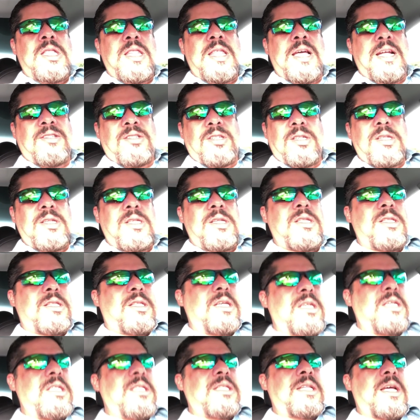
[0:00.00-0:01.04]
that's another
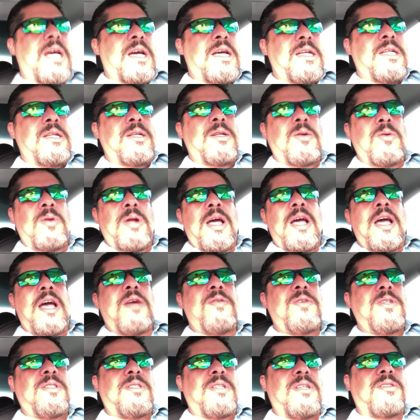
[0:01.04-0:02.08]
thing that I
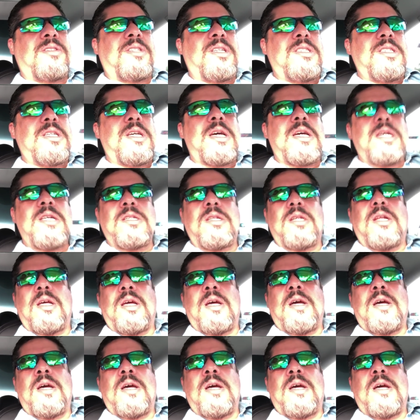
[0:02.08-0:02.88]
haven't tested yet.